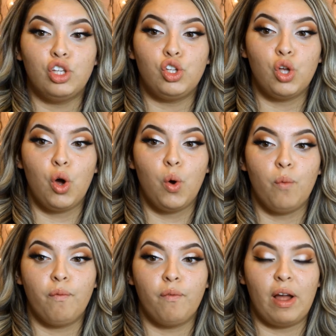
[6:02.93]

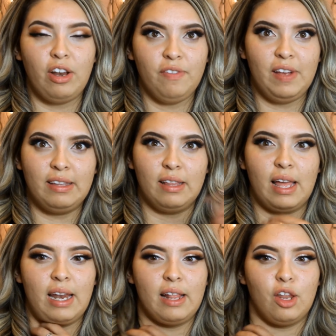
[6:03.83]
So I just fixed the
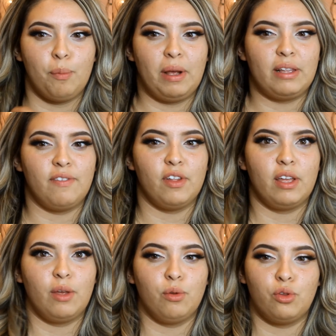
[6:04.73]
lighting a little bit because I felt
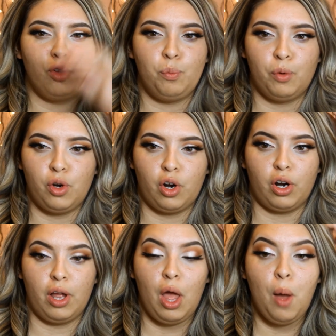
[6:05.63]
like it was super
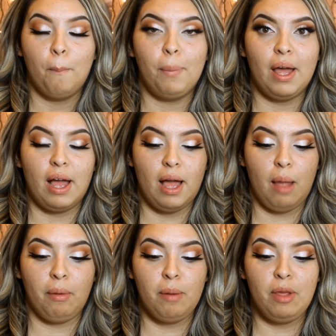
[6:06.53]
dark. But
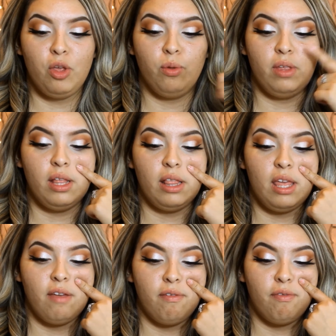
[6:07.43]
I'm going to be using
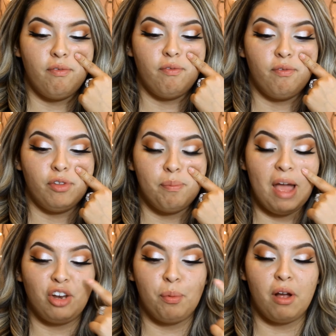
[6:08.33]
the
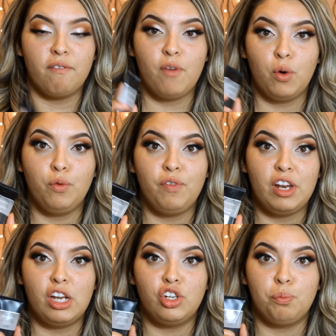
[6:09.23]
Smashbox Photo
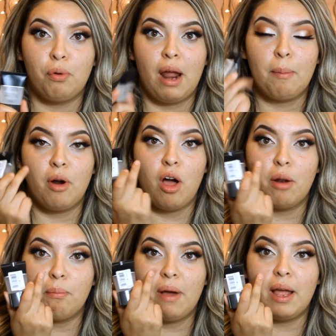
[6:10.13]
Finish primer
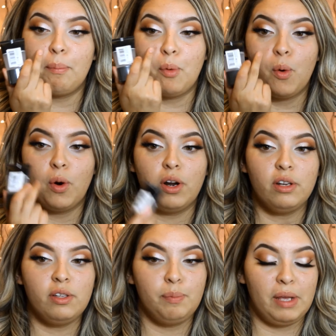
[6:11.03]
on my
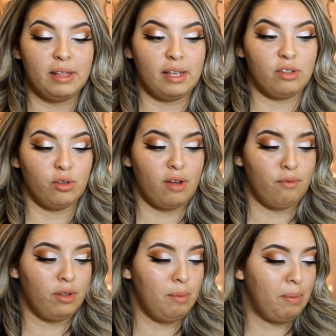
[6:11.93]
pores because I still have
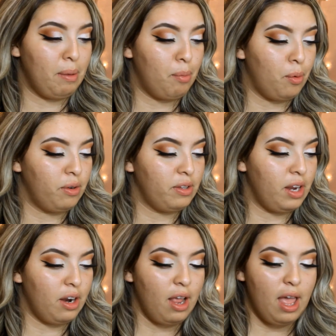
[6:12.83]
really big pores
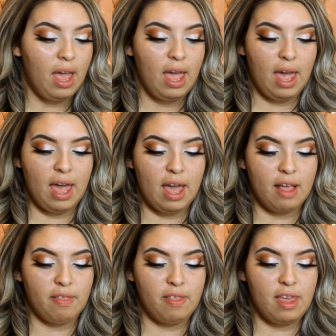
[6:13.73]
there.
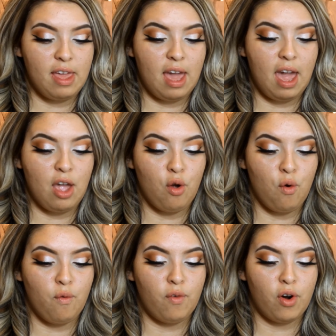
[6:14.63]
And the
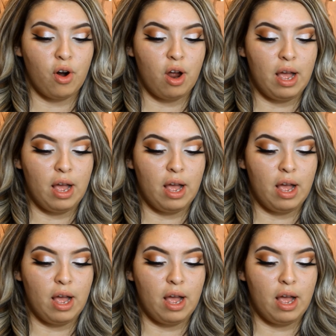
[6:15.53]
Hangover